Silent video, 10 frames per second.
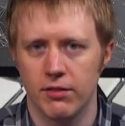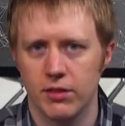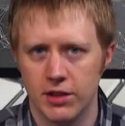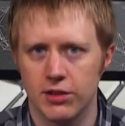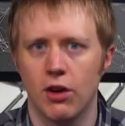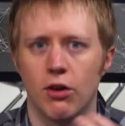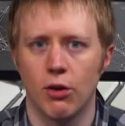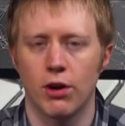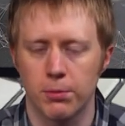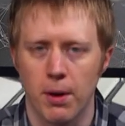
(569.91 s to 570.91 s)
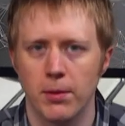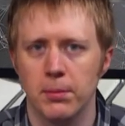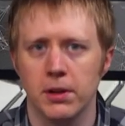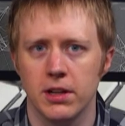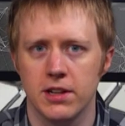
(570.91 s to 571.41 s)
these lower order
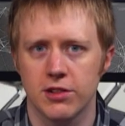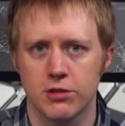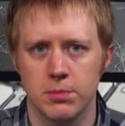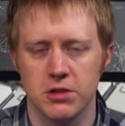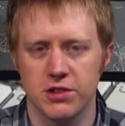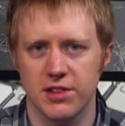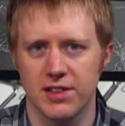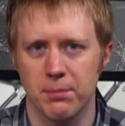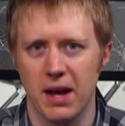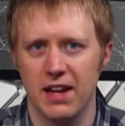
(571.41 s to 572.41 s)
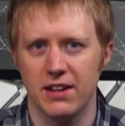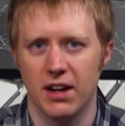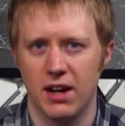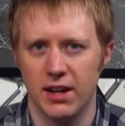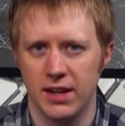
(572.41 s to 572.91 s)
probability distributions depend
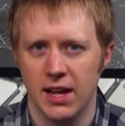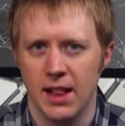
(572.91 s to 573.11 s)
on